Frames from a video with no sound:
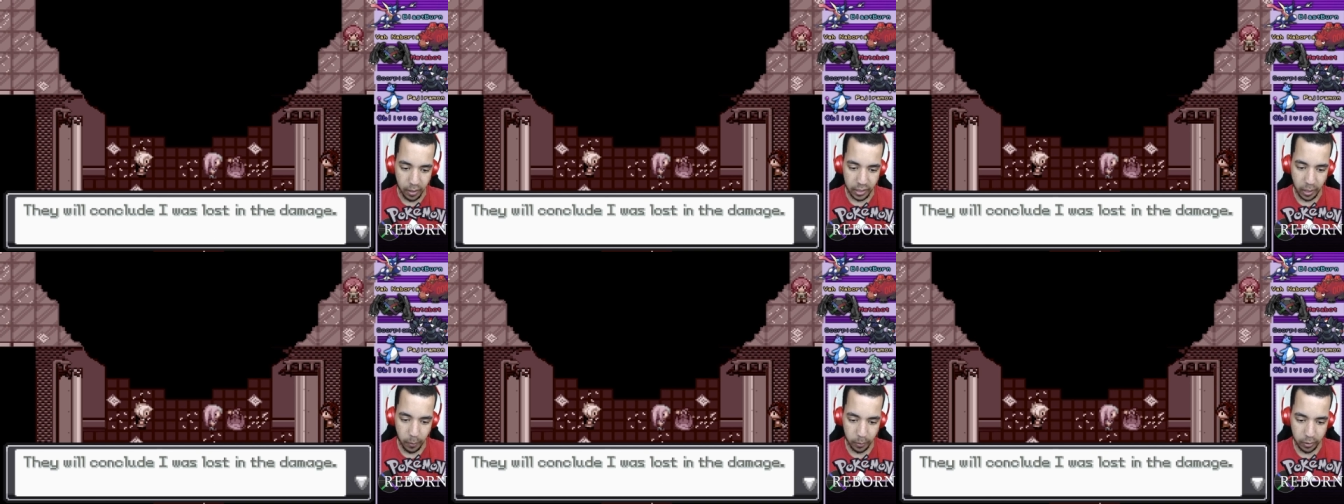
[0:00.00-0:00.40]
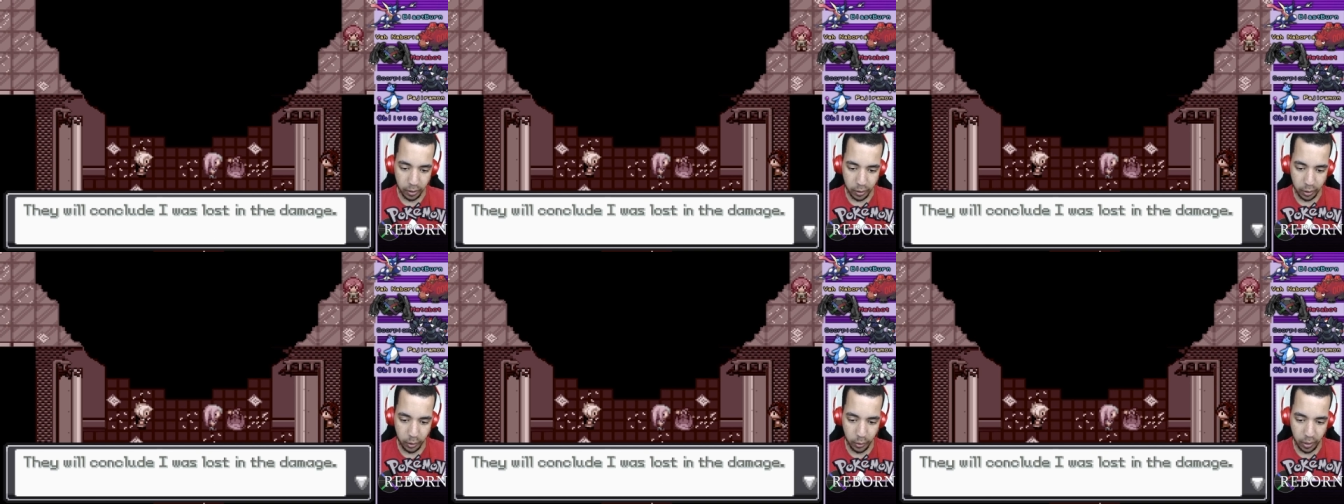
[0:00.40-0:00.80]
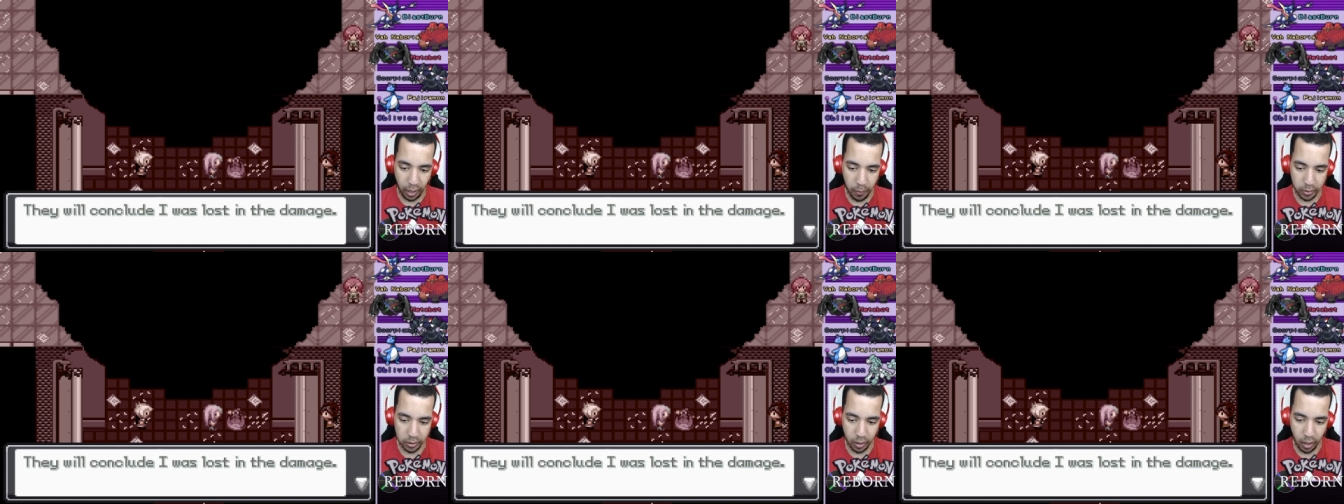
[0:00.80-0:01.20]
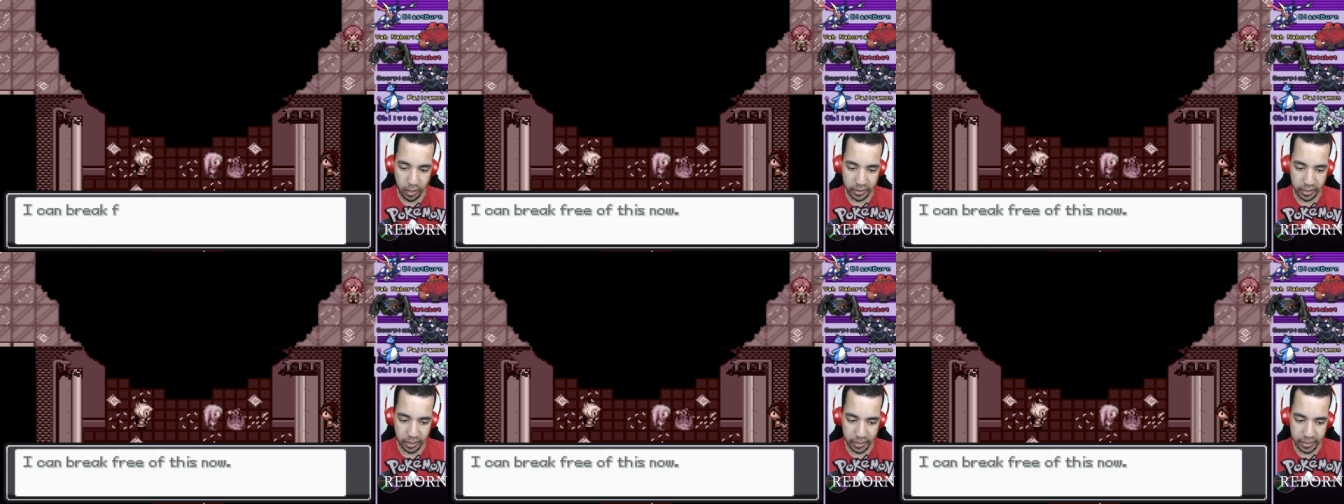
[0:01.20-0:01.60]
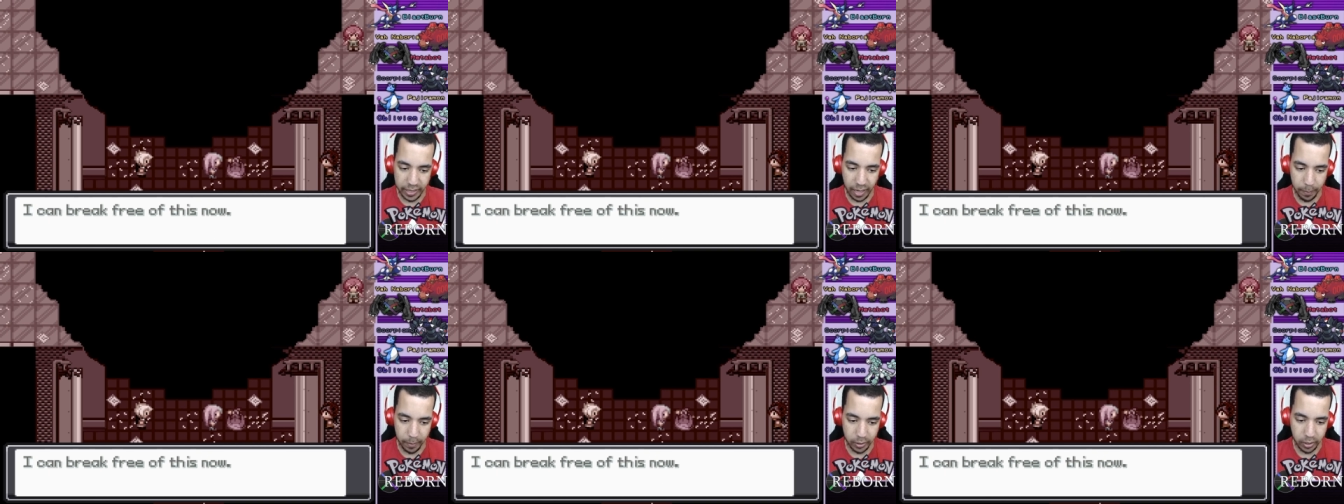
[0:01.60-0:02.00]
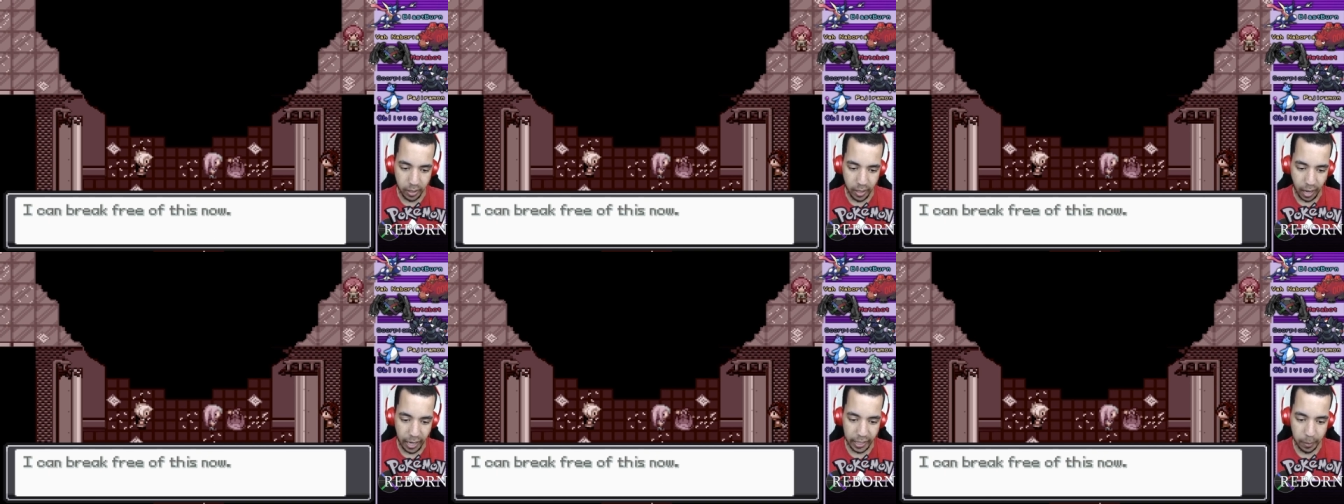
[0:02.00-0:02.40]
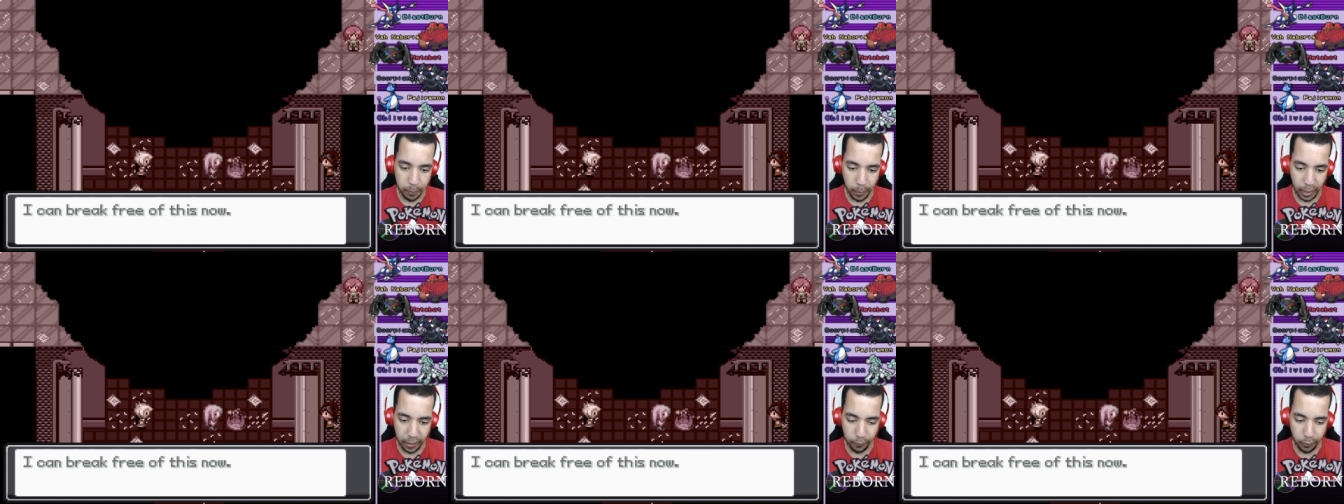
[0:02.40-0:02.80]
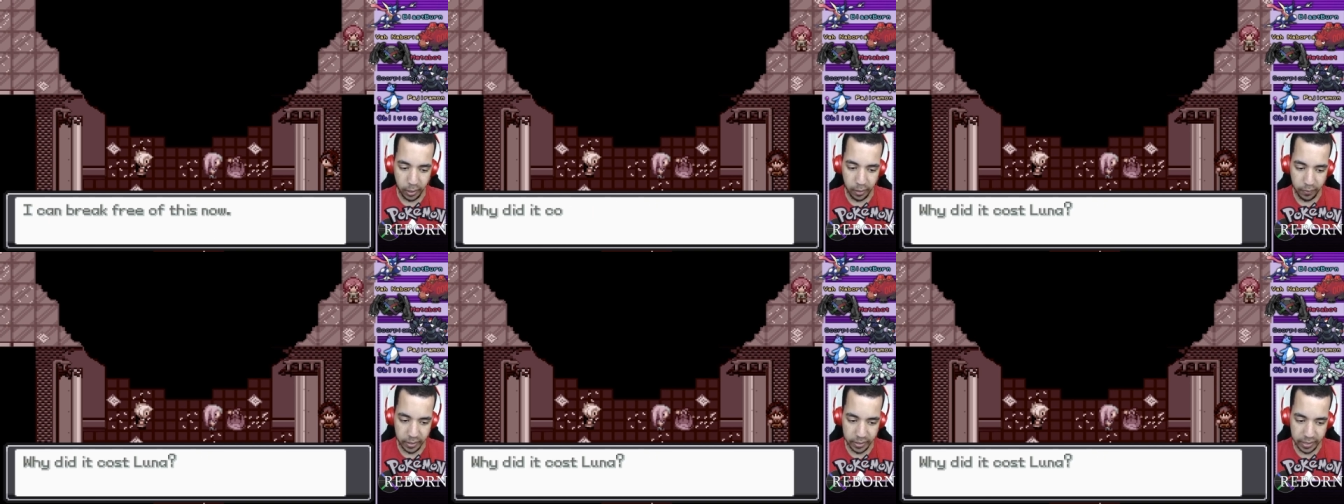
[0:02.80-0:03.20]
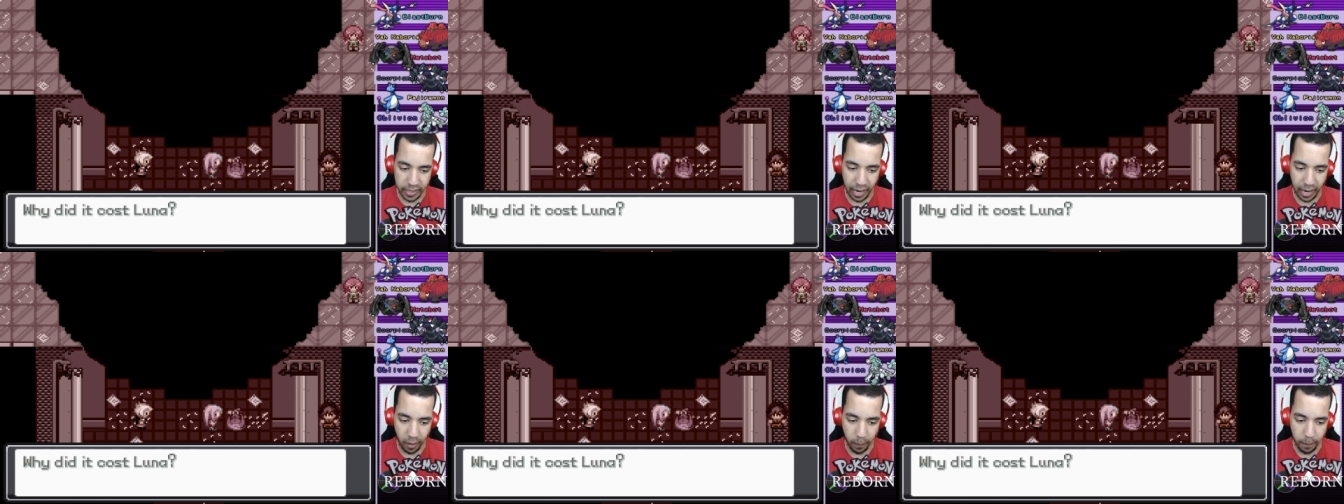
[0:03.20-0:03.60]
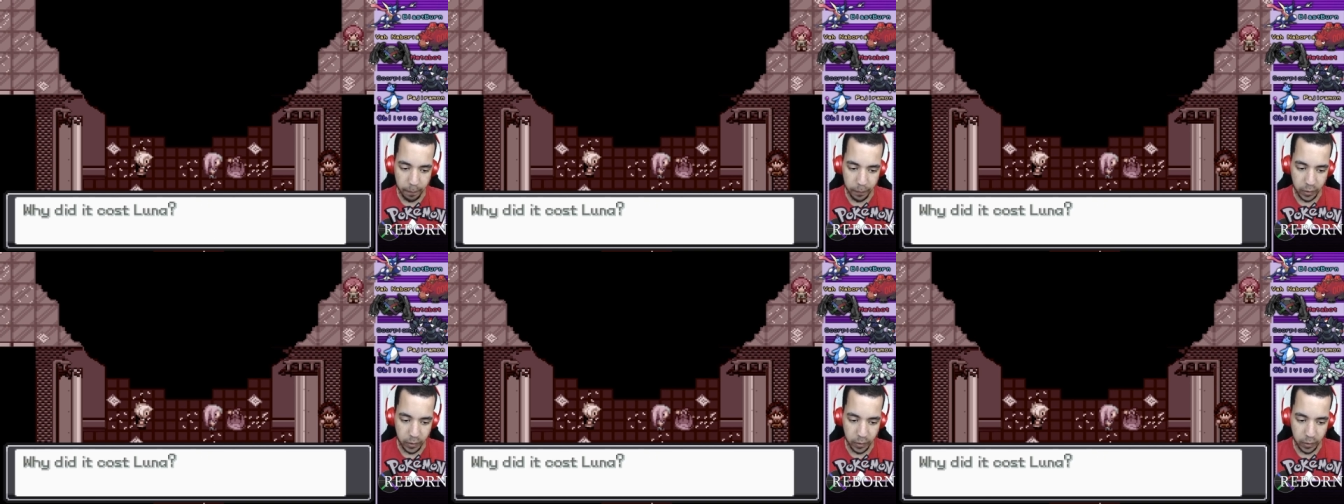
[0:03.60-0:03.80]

They will conclude I was lost in the damage. I can break free of this now.